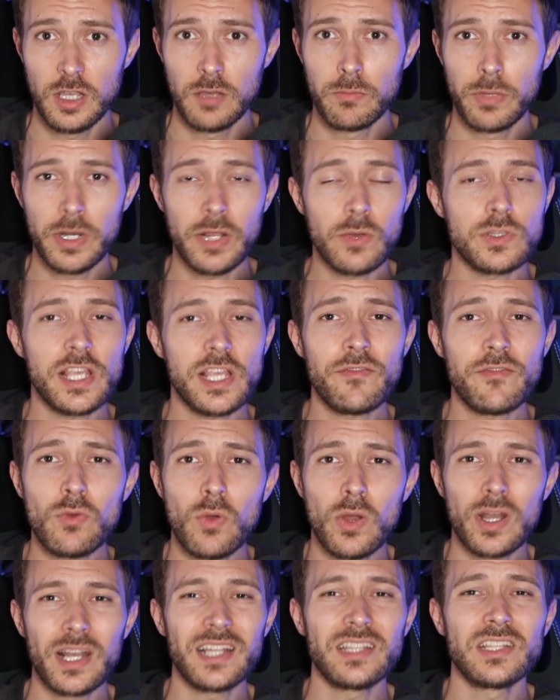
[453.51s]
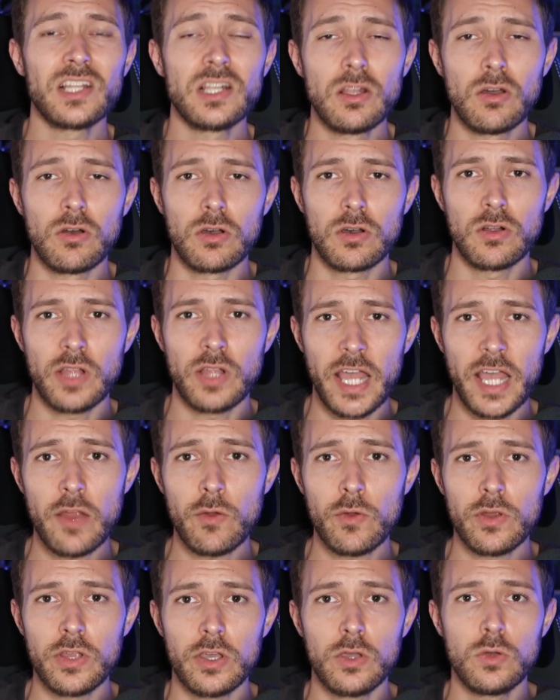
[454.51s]
but it was everyone in the local
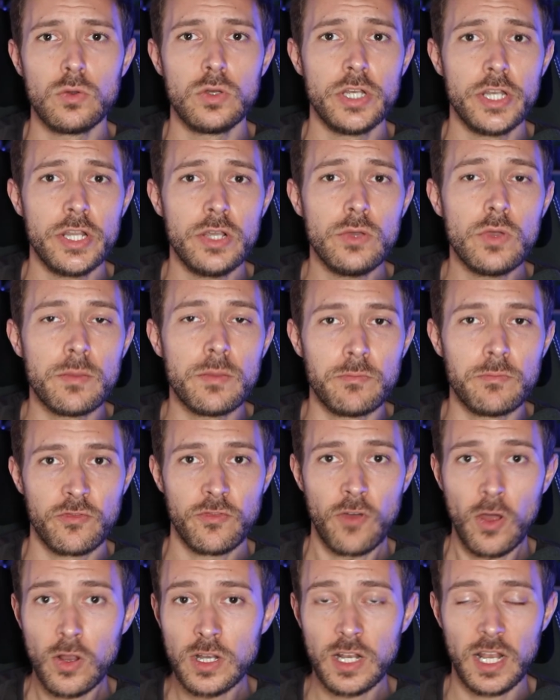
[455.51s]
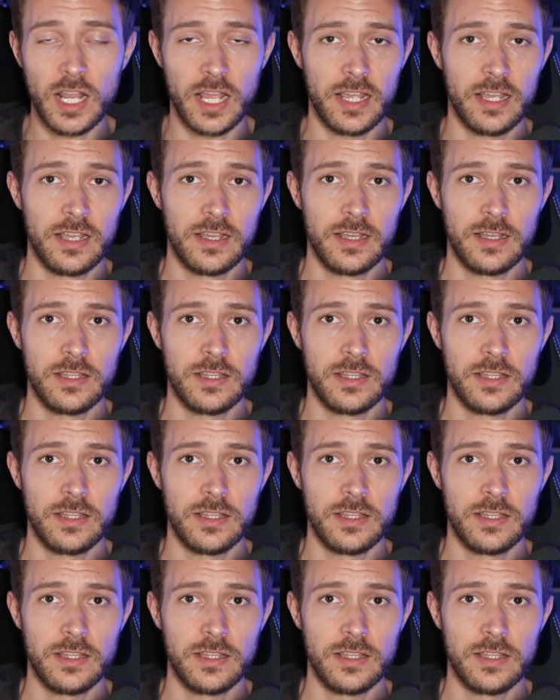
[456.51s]
area who knew him fondly.